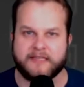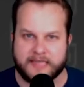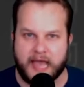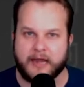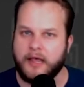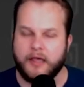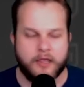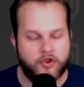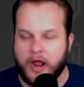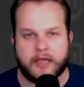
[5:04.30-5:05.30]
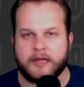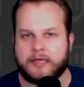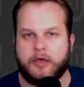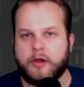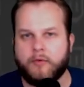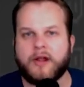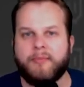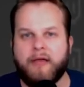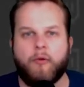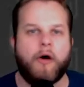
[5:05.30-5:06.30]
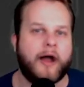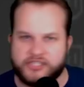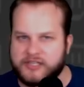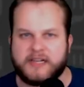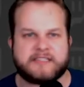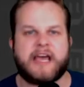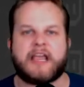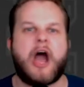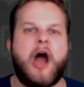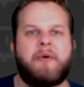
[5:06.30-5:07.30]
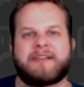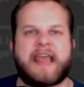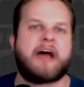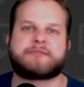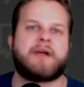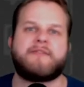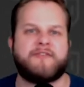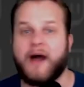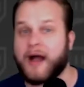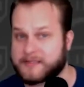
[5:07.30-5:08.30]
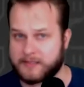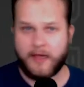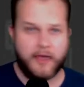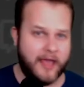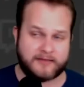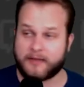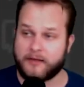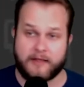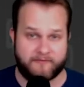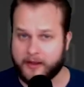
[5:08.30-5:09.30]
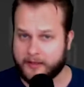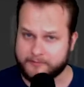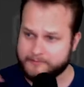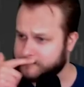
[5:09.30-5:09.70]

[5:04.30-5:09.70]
debt. You're not going to kill anyone on my watch. And he's like, oh, what the hell's wrong with you, Fox? And Dingo, and fucking